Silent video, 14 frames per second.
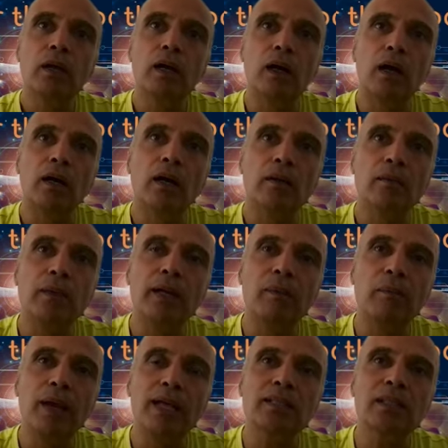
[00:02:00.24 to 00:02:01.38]

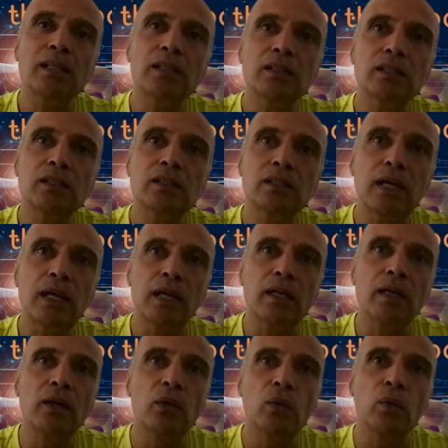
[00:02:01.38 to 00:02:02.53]
it makes us
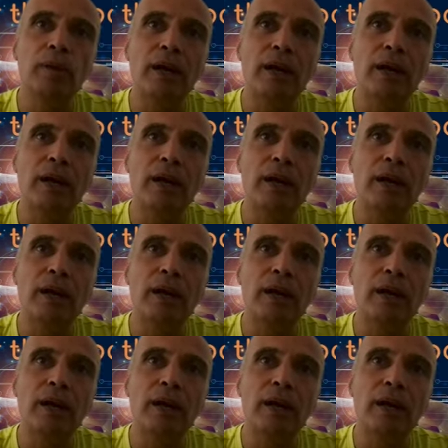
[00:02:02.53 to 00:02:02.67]
suddenly do